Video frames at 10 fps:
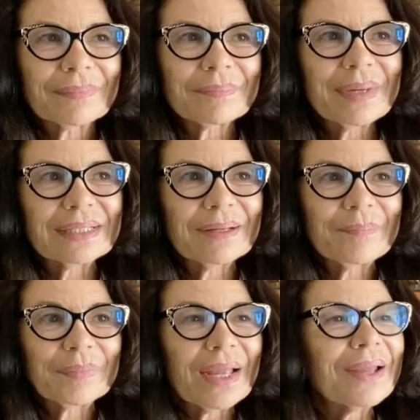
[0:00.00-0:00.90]
but
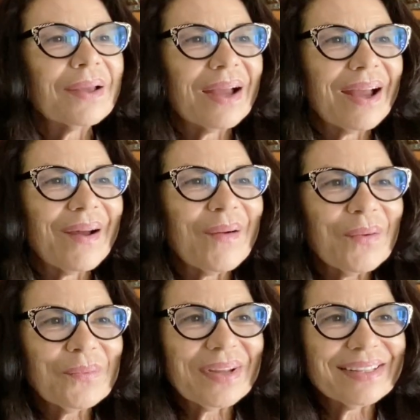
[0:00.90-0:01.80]
I
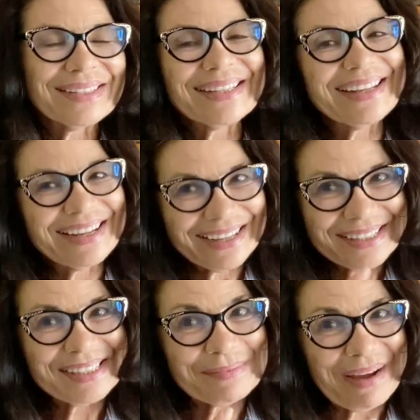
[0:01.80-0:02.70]
always think a
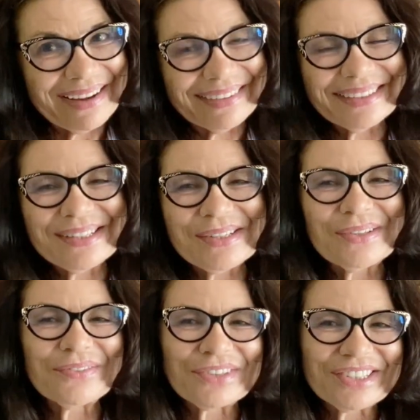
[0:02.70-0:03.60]
smile is
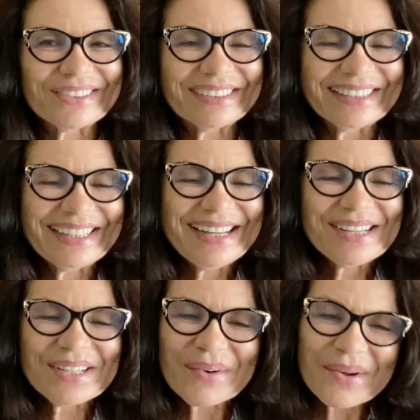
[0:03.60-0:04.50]
universal.
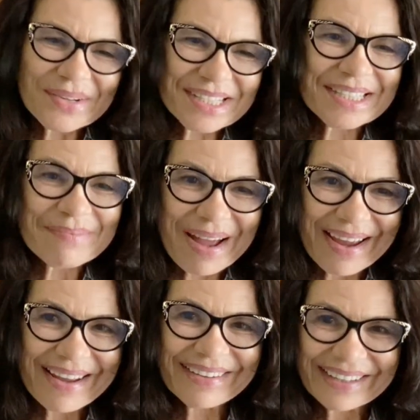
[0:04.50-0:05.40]
So I always
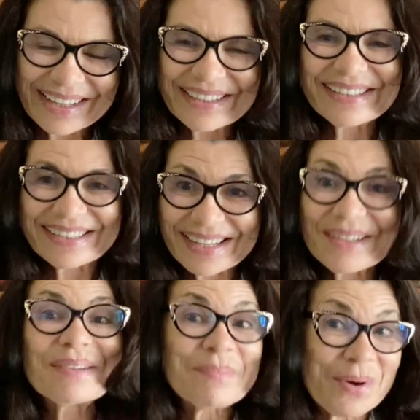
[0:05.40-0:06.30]
smile and say
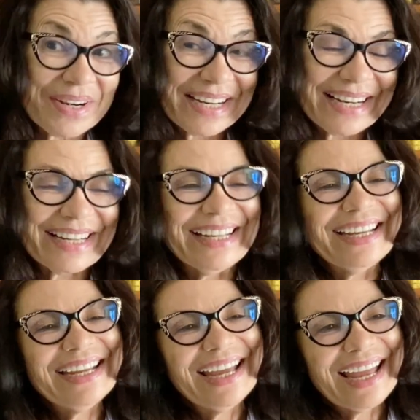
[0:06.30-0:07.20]
good morning,
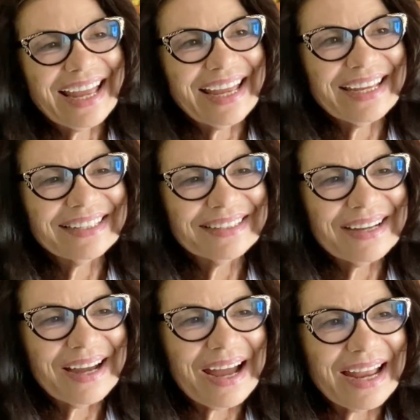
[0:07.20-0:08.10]
and
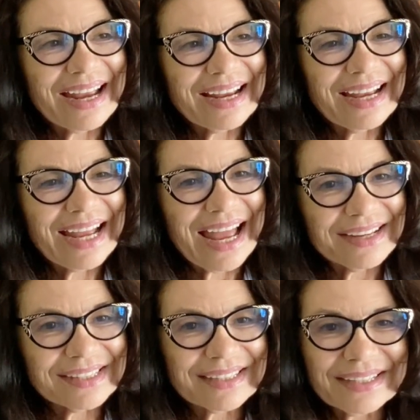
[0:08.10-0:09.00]
I
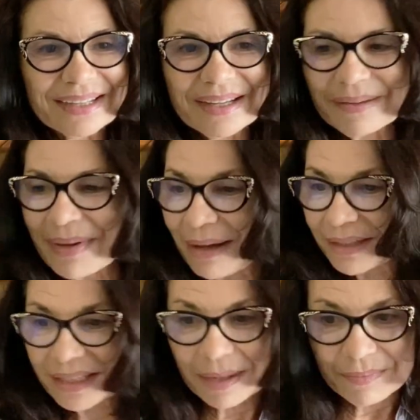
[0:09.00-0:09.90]
ask about
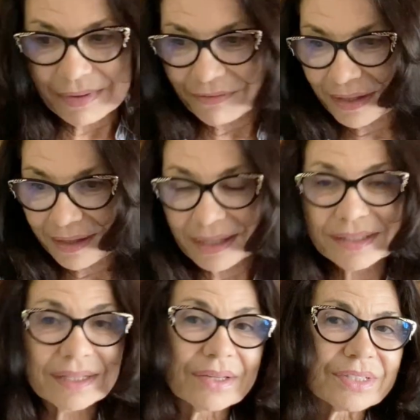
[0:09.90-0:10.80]
some of the things
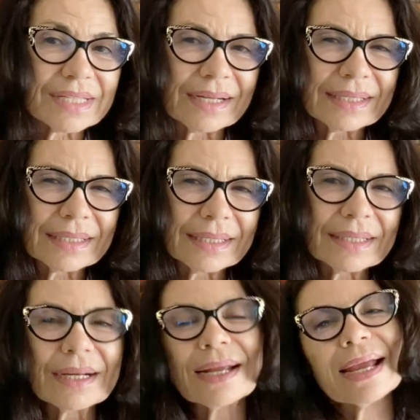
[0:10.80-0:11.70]
that they're selling, and
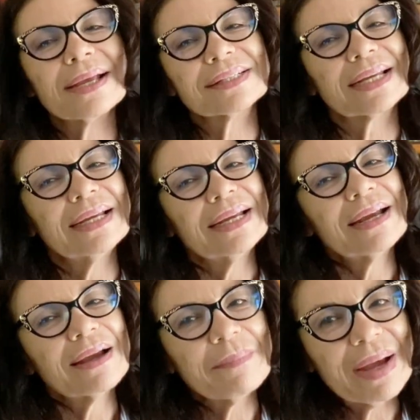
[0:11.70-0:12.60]
then I ask
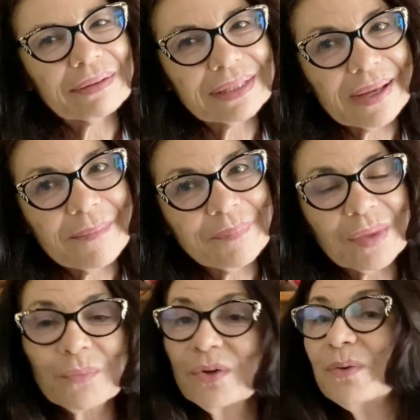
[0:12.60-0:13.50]
about them.
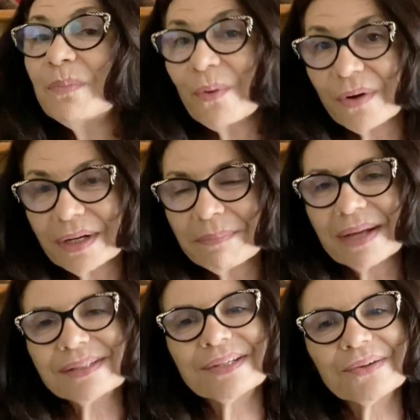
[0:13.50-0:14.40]
Were you born in
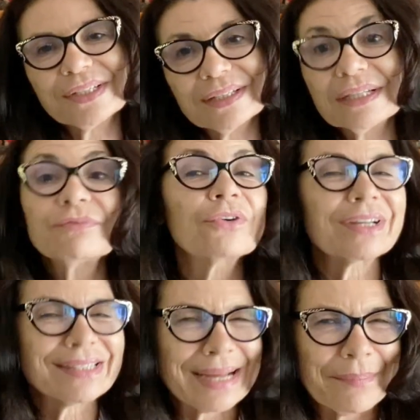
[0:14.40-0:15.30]
Mexico City, for
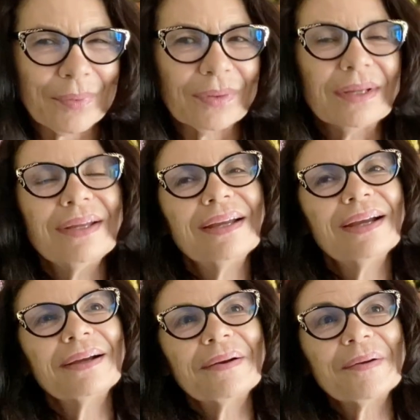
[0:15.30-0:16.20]
example?
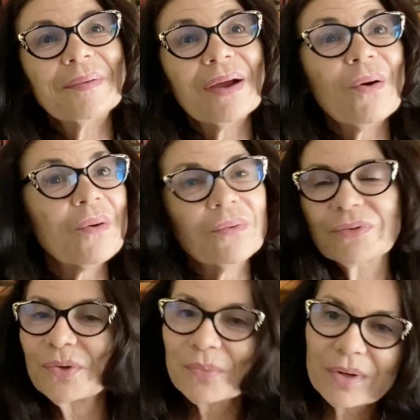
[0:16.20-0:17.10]

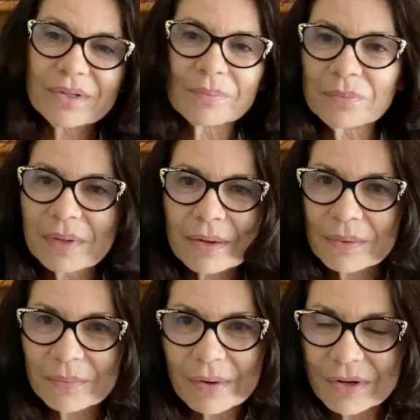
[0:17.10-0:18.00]
You weren't. Well, where
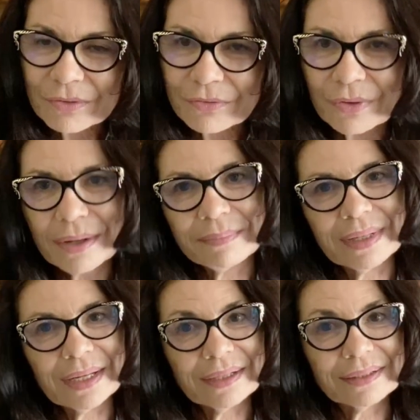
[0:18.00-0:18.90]
are you from,
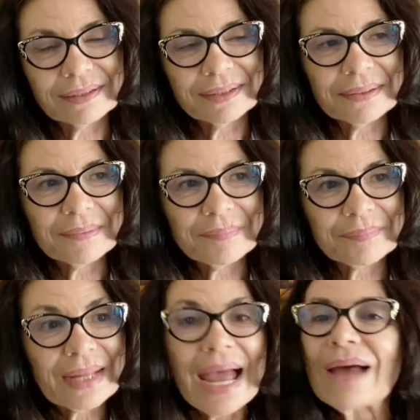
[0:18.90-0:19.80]
and
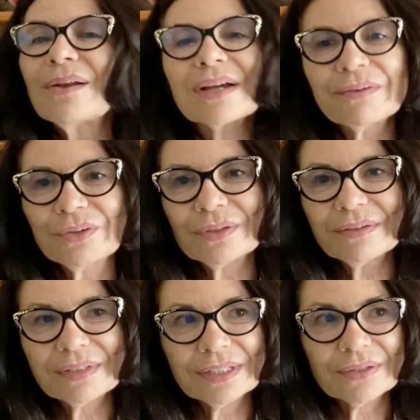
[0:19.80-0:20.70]
how long have you
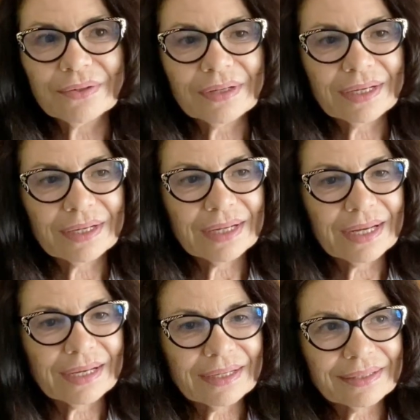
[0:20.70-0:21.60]
lived here,
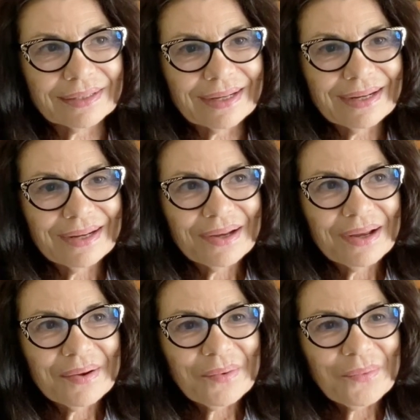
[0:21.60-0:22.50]
and
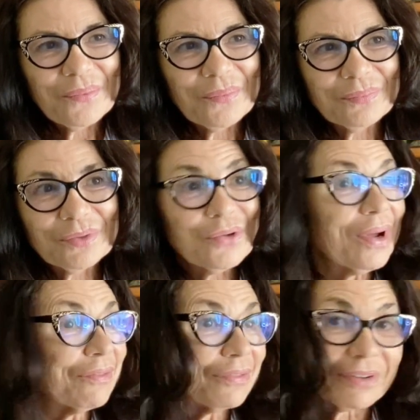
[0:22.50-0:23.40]
do you
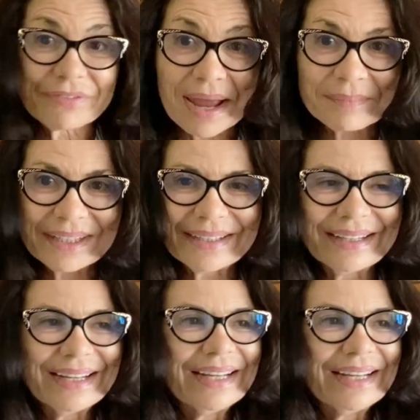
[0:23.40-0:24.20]
have a family,